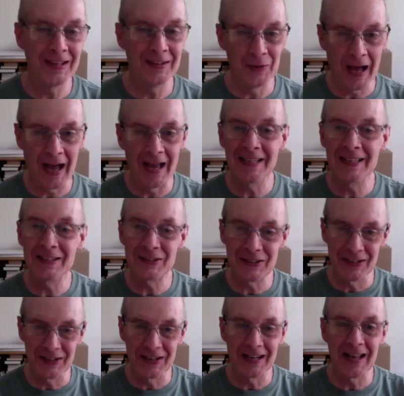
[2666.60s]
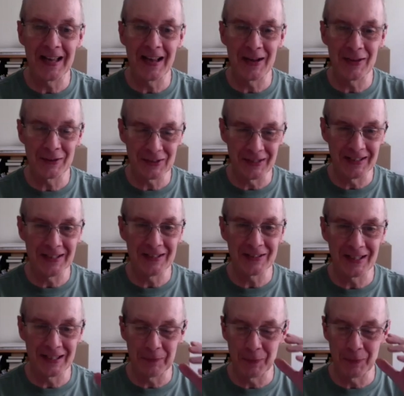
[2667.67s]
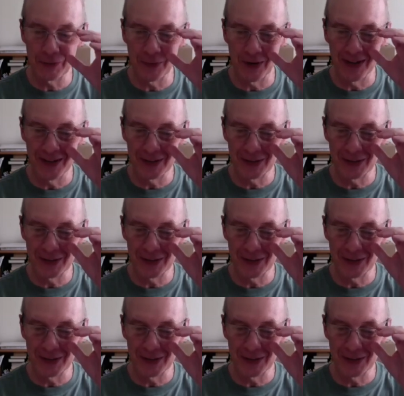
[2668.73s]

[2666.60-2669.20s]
I didn't steal it. I asked, and he said that it's fine.